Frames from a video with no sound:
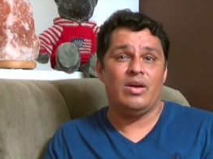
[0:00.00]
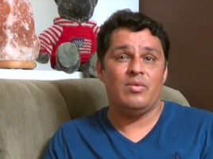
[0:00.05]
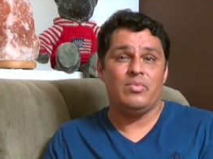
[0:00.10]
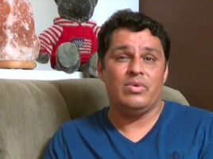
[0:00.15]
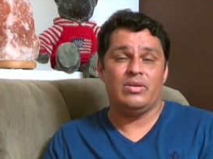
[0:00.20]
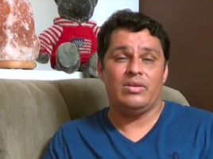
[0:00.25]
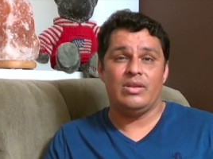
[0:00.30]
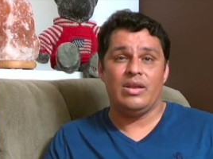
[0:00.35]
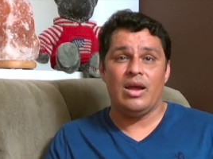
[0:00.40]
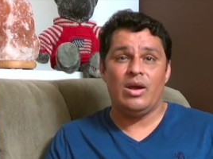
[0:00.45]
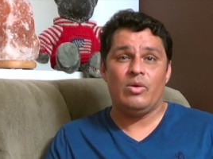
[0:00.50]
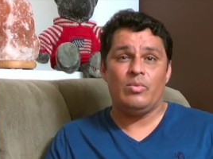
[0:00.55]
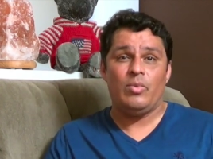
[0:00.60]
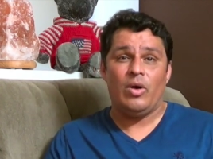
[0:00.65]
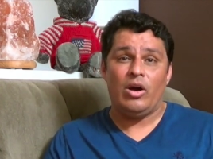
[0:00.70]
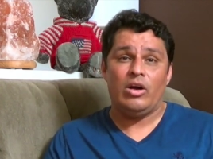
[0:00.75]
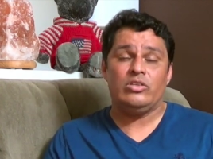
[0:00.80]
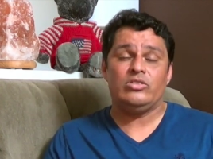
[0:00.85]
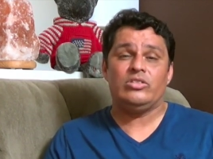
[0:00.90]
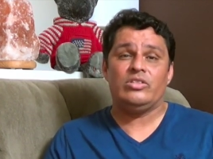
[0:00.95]
I've been now
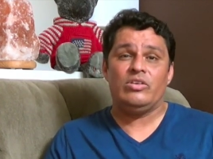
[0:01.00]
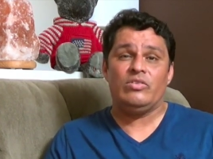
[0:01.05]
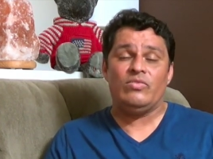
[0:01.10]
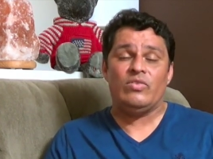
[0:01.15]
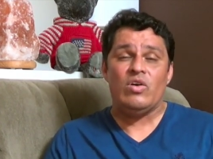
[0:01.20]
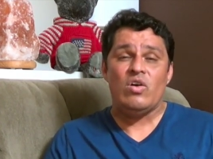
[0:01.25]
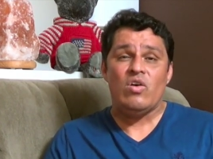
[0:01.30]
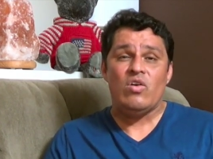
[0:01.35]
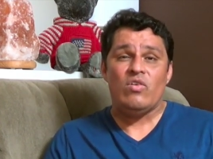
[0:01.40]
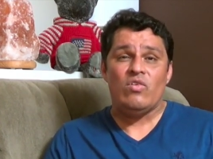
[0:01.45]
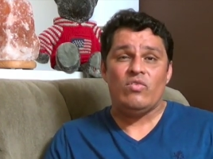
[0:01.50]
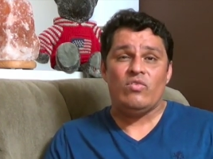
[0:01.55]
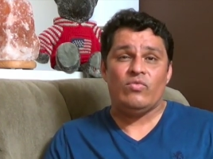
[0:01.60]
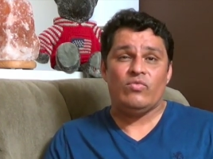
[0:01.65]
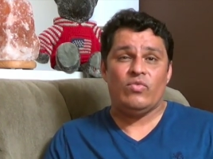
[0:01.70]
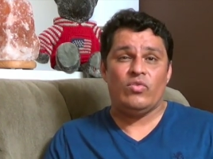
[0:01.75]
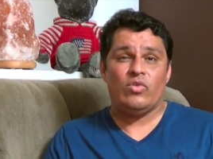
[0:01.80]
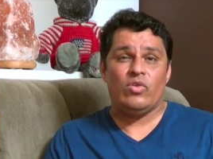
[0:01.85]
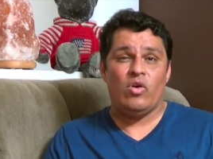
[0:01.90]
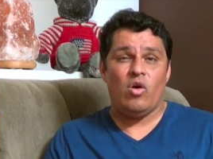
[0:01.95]
positive
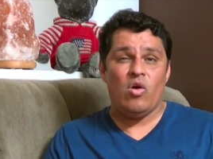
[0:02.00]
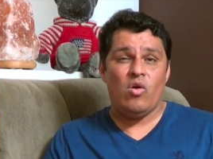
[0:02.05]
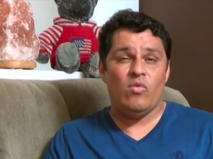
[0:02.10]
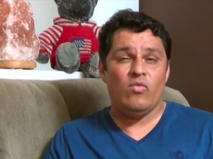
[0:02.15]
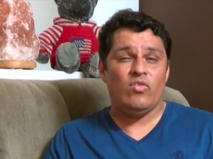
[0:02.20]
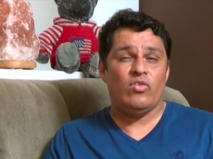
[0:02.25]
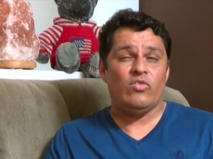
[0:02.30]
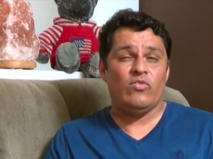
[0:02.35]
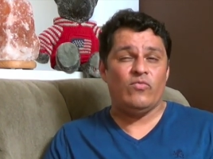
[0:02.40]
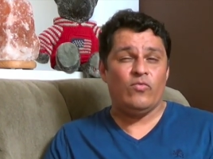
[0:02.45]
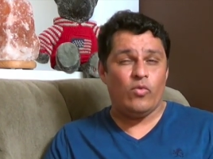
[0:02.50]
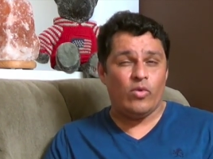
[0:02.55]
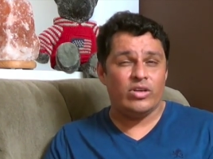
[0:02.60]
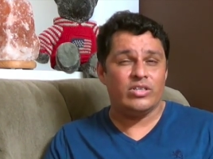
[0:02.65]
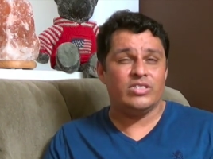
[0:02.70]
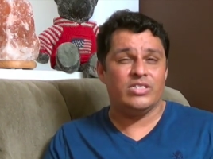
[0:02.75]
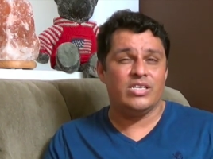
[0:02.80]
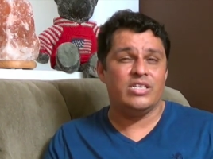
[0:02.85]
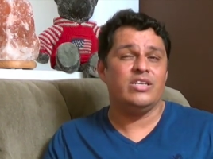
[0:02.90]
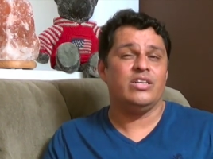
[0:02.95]
for over
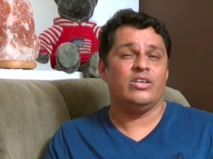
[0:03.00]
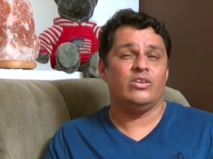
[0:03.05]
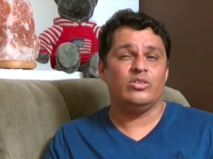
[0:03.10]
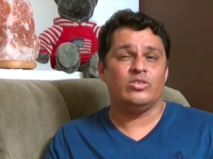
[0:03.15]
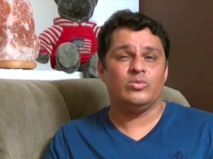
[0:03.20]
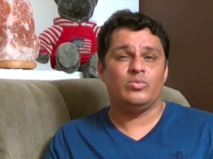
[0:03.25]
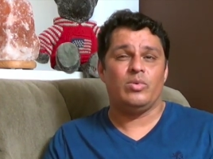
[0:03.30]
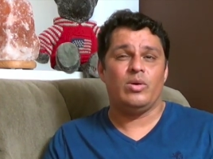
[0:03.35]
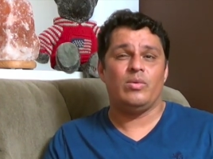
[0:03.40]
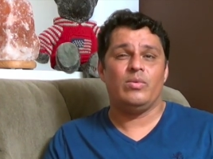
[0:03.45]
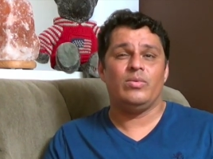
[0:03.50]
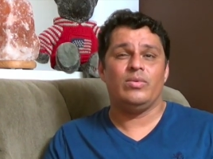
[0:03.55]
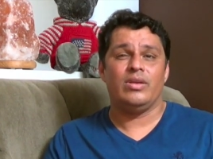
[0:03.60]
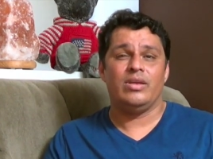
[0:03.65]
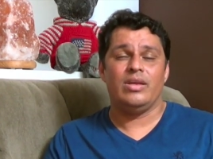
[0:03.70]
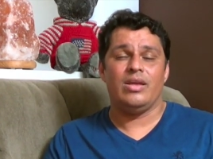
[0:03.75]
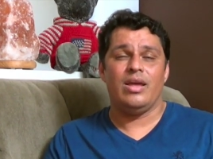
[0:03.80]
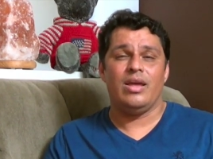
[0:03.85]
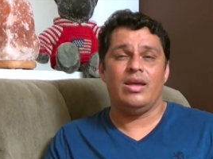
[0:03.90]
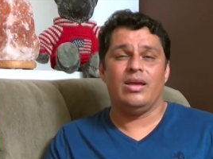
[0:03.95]
14 years,
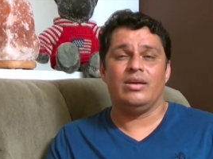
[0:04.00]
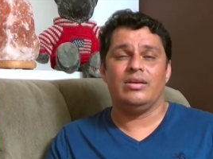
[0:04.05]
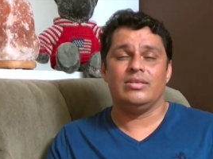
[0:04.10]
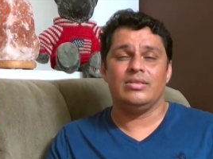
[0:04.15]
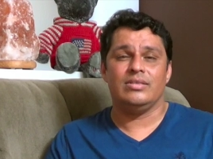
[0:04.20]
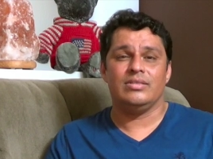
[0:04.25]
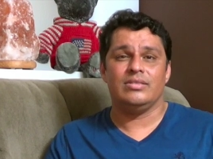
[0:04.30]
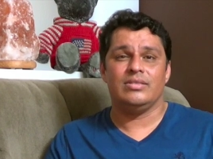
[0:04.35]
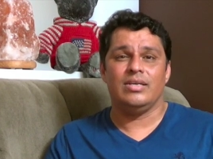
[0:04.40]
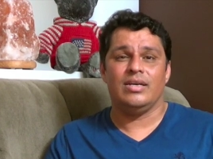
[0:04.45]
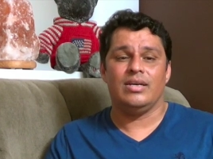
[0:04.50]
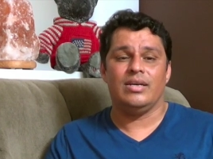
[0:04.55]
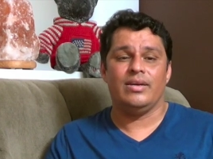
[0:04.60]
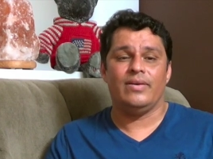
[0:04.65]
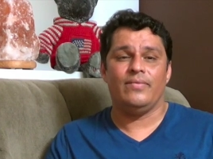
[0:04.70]
probably. And